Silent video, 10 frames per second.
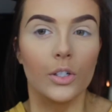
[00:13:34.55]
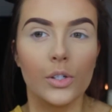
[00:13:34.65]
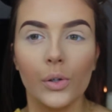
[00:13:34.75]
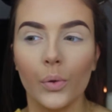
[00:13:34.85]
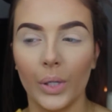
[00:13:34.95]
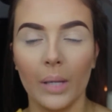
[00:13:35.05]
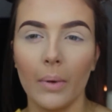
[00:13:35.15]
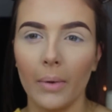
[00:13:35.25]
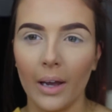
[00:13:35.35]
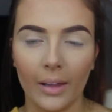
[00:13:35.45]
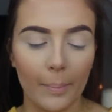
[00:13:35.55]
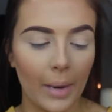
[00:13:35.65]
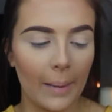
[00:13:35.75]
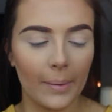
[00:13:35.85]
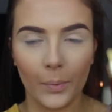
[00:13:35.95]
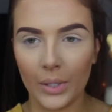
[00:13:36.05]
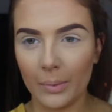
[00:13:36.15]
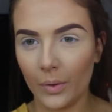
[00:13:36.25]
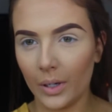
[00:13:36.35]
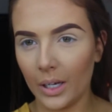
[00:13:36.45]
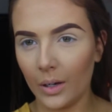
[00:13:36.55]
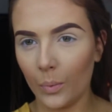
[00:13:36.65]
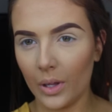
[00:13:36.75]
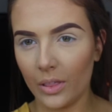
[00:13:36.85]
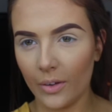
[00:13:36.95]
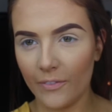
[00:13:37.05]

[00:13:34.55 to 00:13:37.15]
To really make my highlight pop, I'm going to be going in with